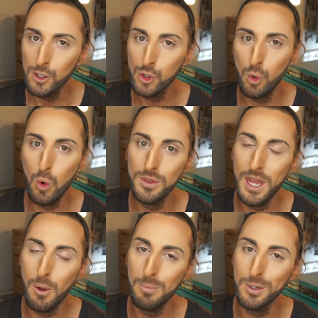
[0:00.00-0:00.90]
So
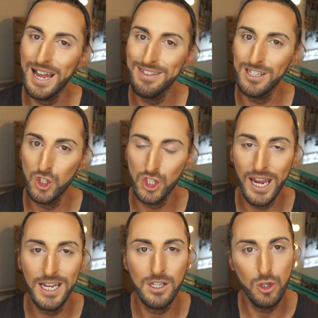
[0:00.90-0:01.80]
now I'm going to add the
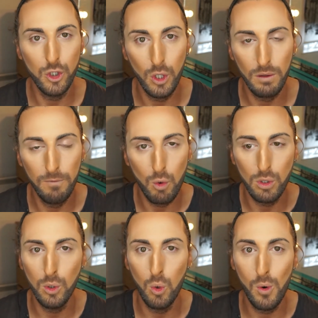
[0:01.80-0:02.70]
shine and the youthful
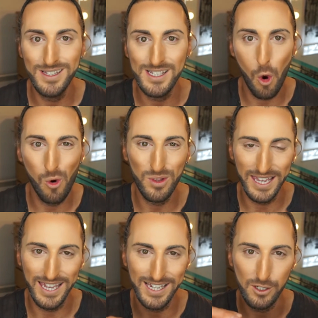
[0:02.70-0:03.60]
glow into all the
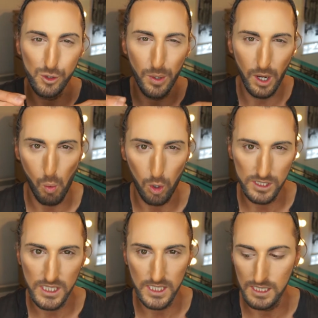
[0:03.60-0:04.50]
areas where I
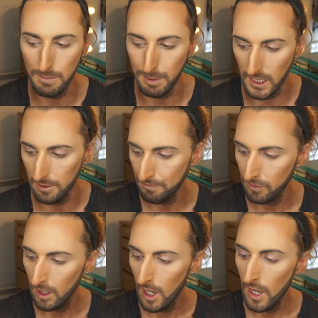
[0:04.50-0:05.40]
want it to be.
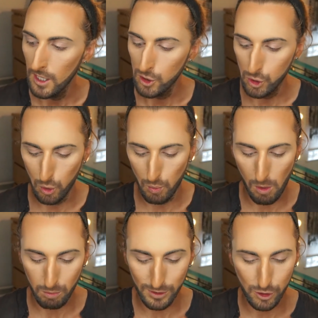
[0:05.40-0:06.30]
So
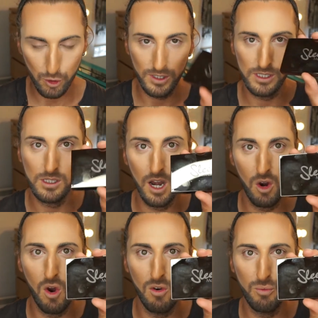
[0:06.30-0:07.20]
what I'm going to do is start
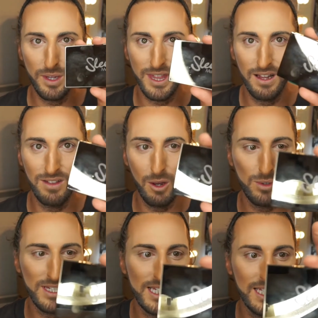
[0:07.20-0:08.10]
off with a little
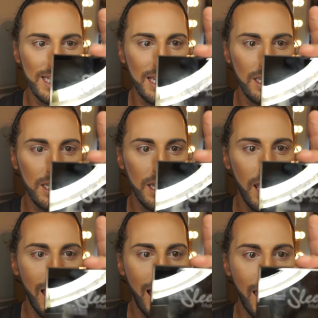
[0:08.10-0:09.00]
sleek
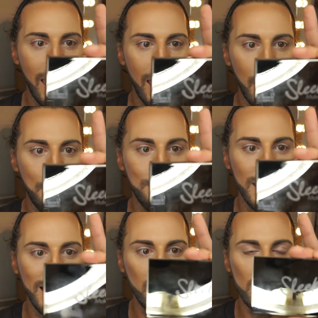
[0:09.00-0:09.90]

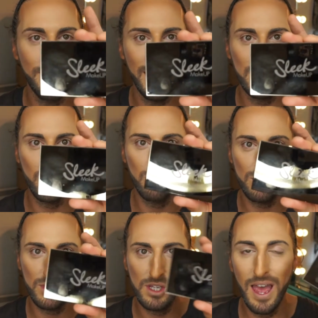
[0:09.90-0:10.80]
Precious
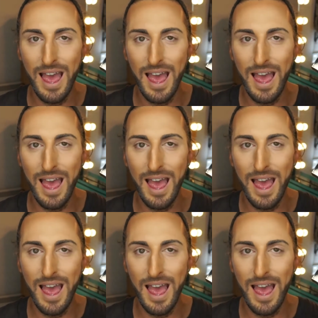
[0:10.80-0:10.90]
Metals